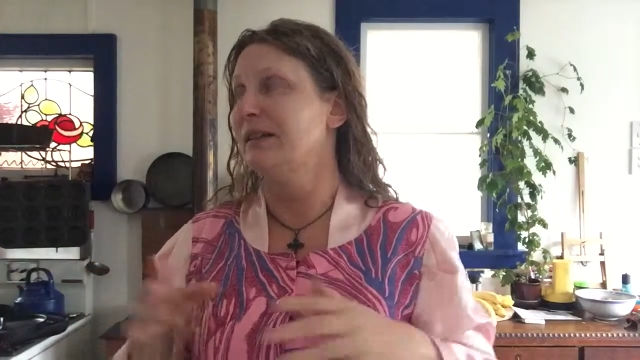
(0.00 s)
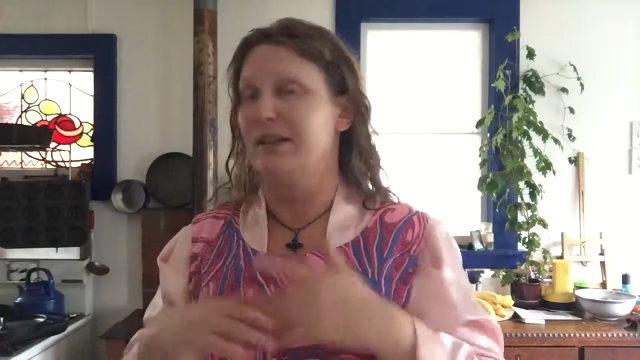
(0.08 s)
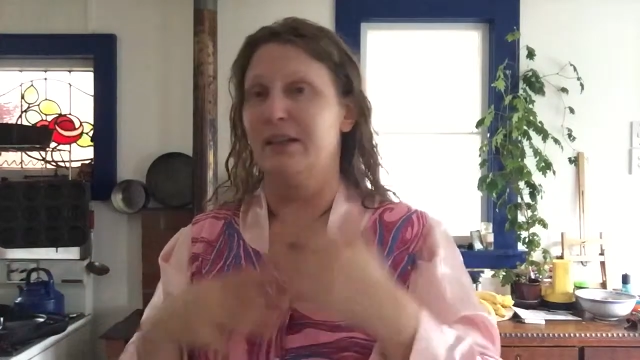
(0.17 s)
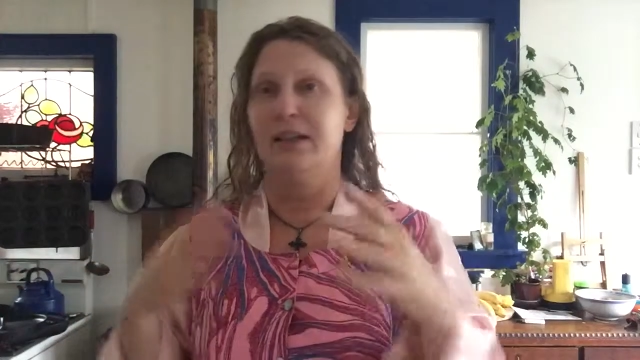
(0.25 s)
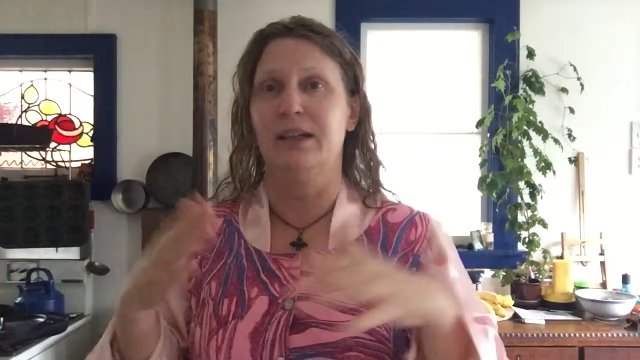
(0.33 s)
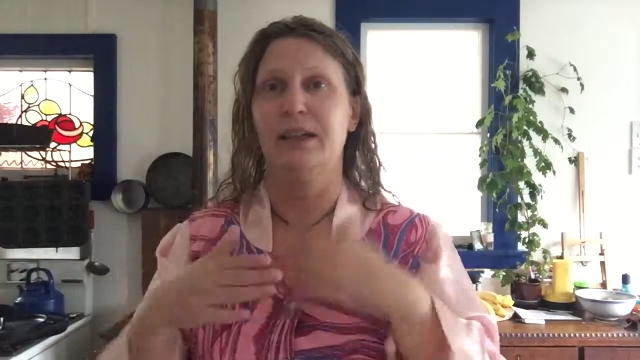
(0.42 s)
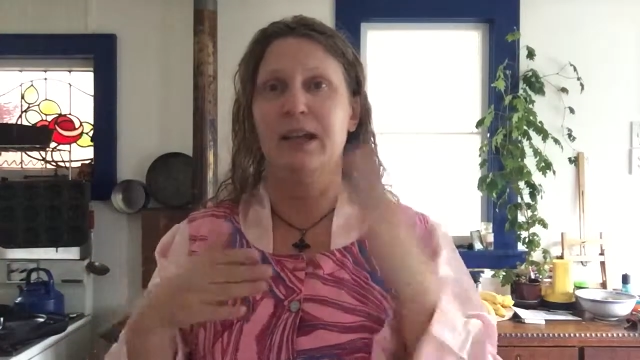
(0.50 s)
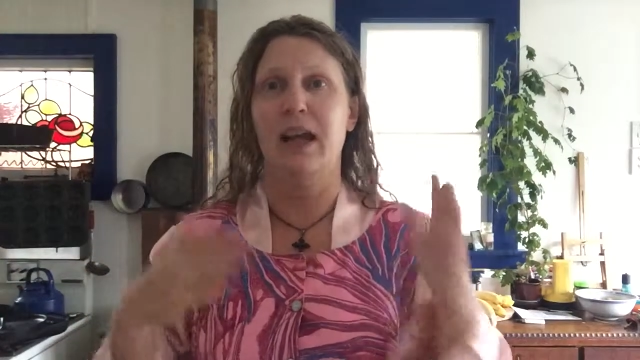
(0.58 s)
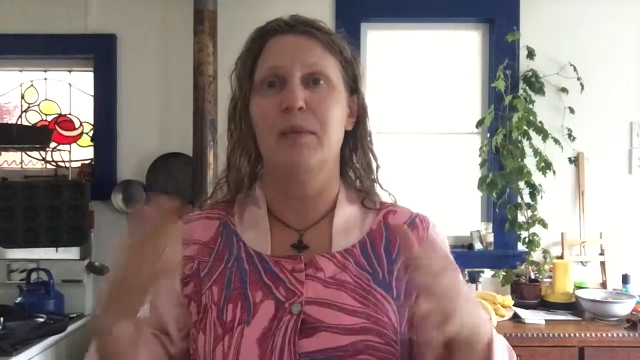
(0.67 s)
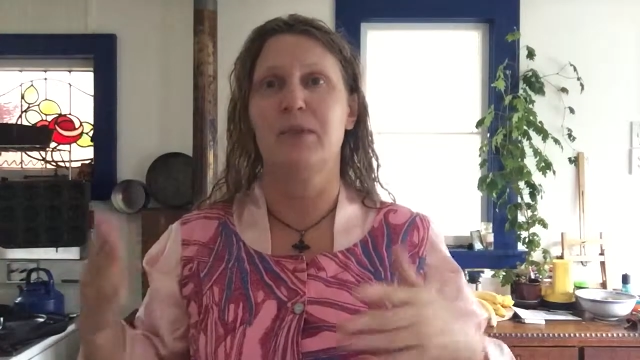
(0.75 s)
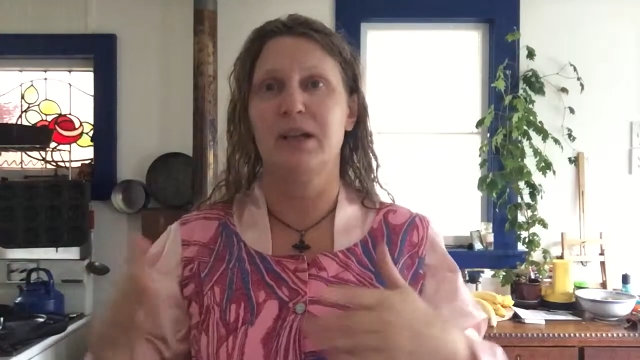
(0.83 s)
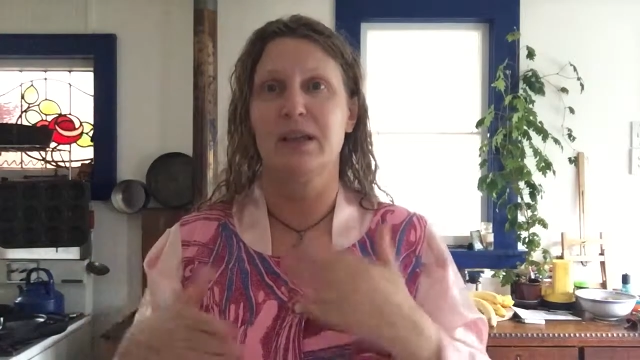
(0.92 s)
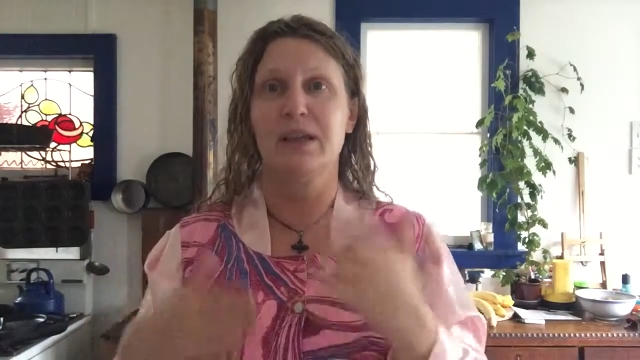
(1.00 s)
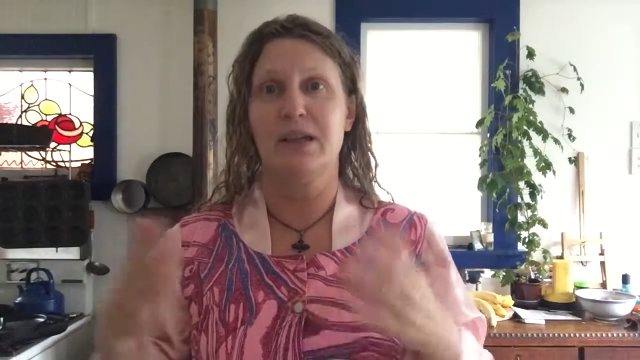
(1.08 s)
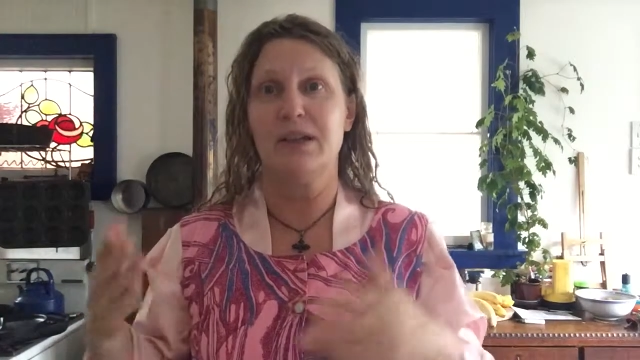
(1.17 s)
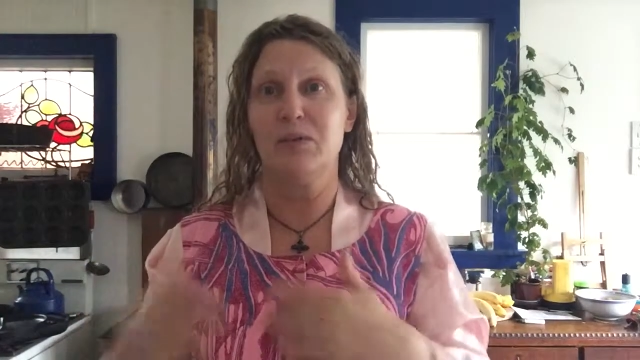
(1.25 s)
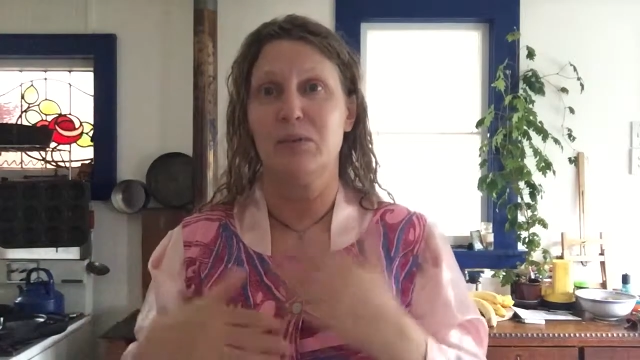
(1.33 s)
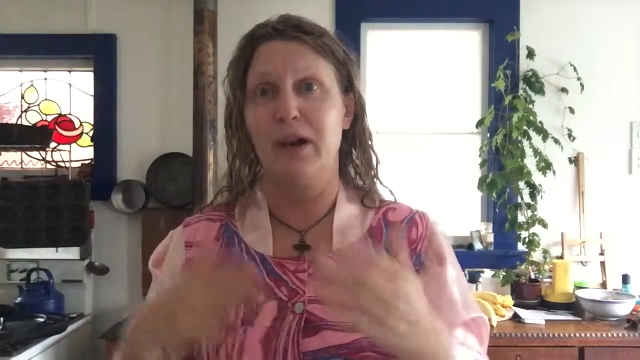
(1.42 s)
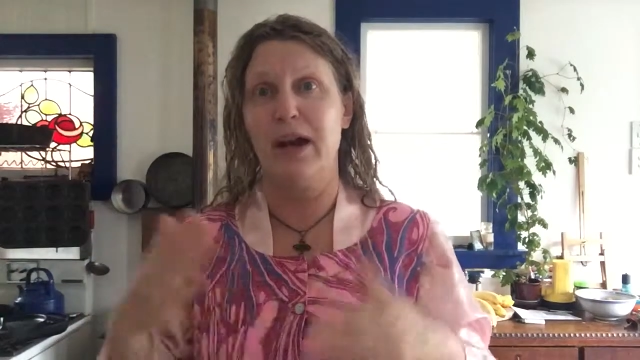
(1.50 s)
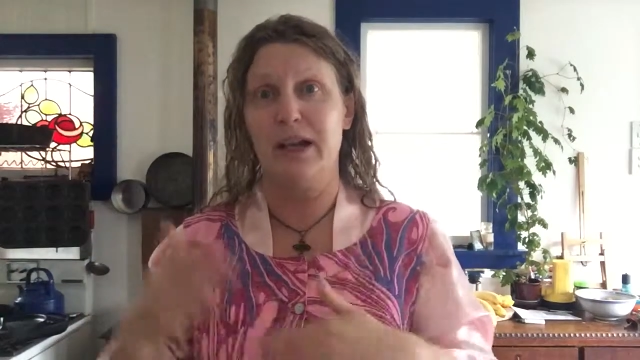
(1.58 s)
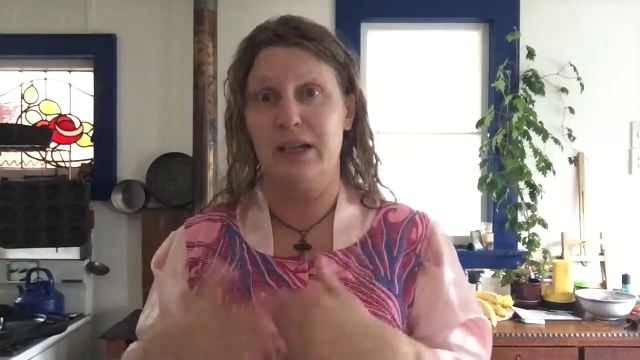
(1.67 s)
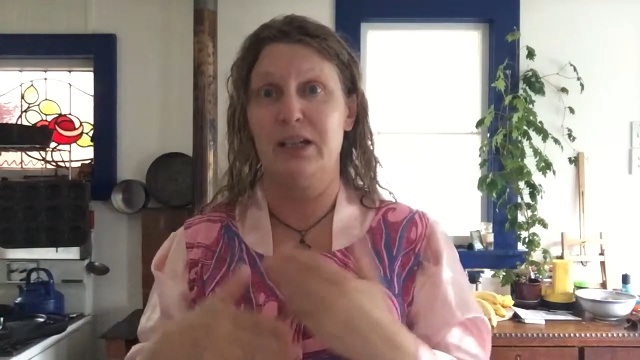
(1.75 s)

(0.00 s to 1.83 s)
thing happening that the brain